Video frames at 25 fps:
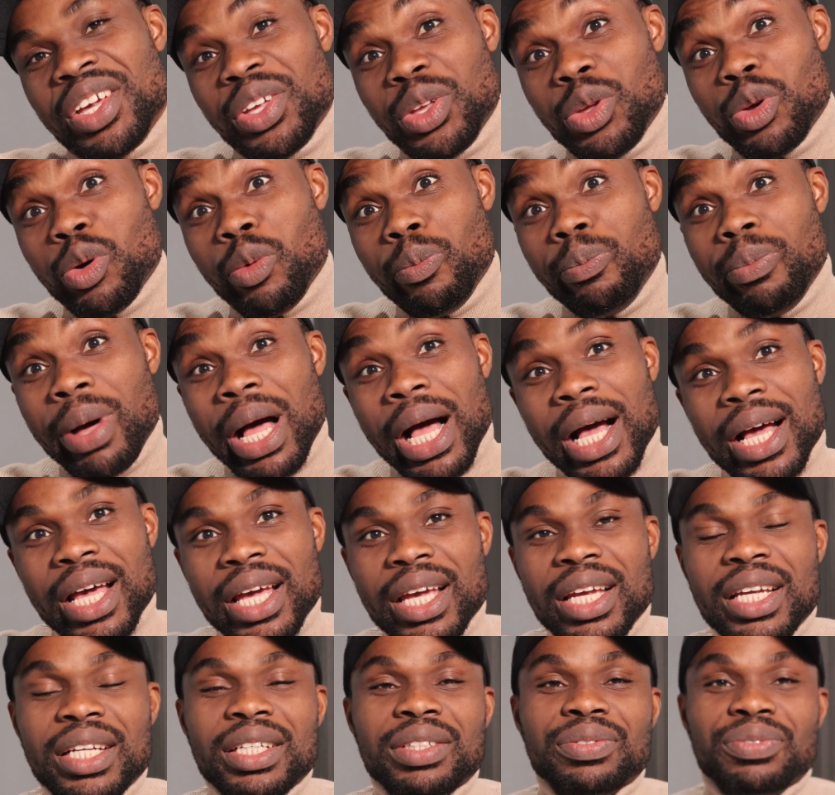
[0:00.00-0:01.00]
your
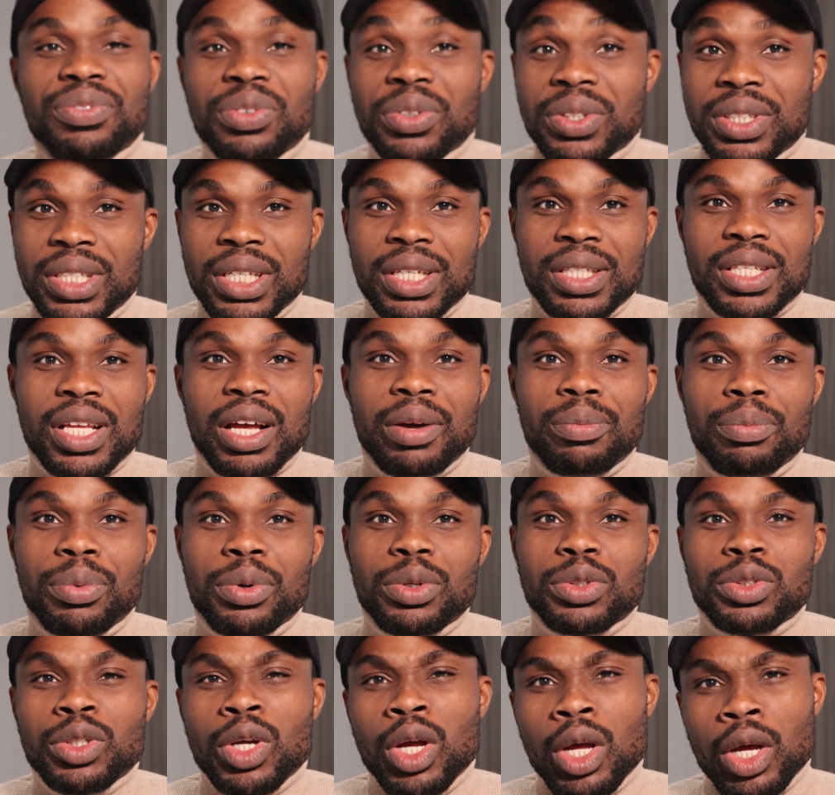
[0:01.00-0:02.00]
back end for data,
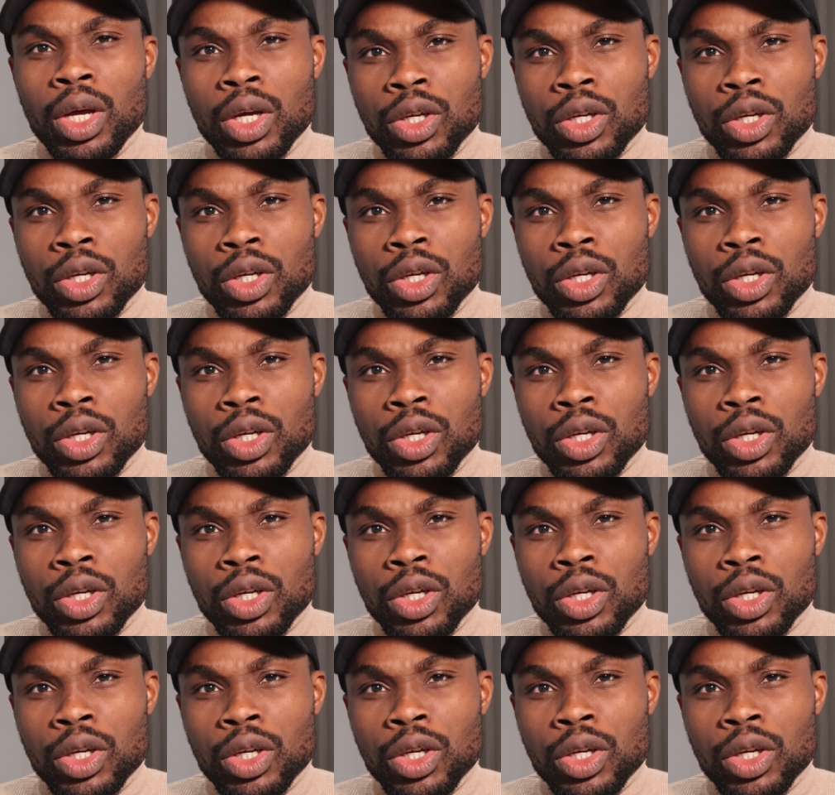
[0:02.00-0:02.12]
but